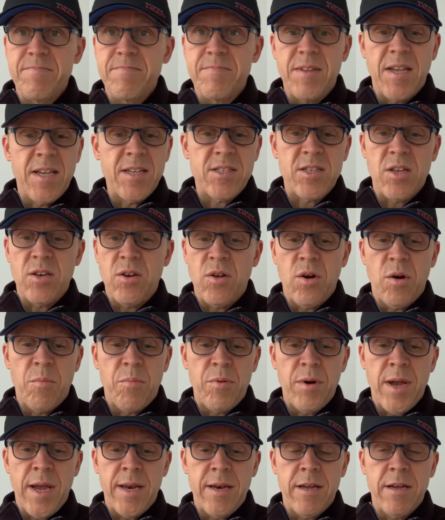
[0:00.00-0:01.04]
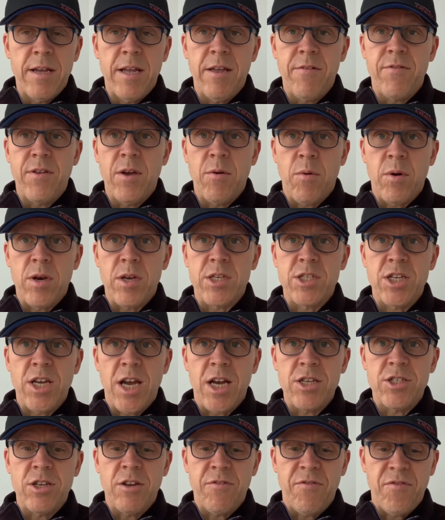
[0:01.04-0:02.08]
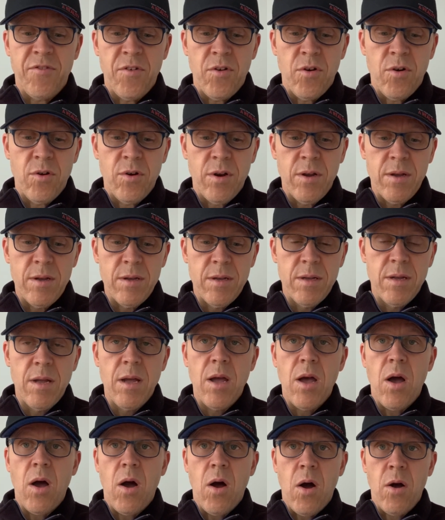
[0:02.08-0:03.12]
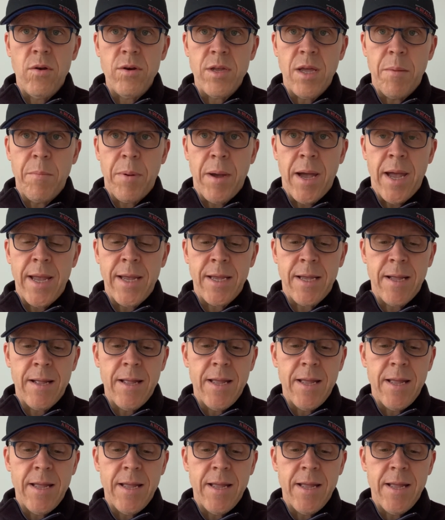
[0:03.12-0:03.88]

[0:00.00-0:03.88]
It's a no-brainer. If you want to charge your phone on your bike,